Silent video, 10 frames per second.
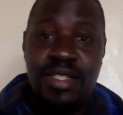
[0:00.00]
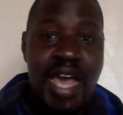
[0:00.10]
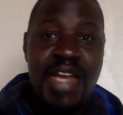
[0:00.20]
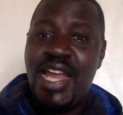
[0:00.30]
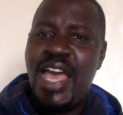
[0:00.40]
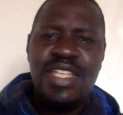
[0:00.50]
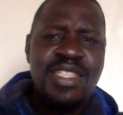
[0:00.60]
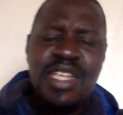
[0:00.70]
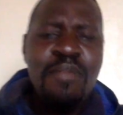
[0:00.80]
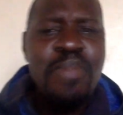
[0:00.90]
And I
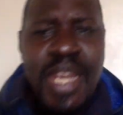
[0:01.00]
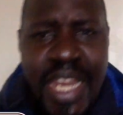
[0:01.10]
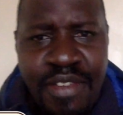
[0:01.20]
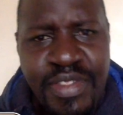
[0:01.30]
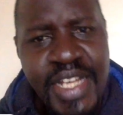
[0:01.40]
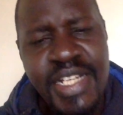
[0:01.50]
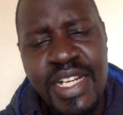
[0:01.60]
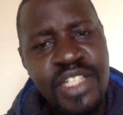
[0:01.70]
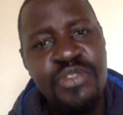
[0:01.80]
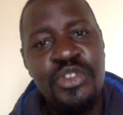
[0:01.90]
still believe that
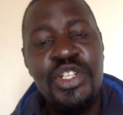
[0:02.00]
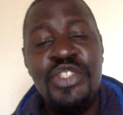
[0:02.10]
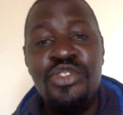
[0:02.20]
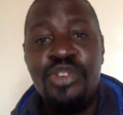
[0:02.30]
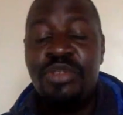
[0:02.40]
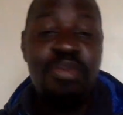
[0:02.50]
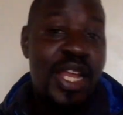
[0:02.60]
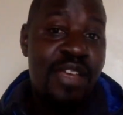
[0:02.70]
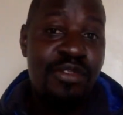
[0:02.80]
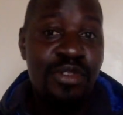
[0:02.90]
Rashford is not
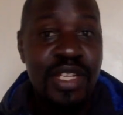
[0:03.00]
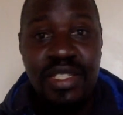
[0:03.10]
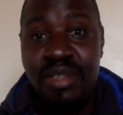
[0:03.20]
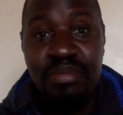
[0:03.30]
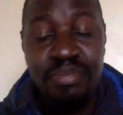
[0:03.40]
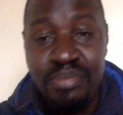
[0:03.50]
playing for the team.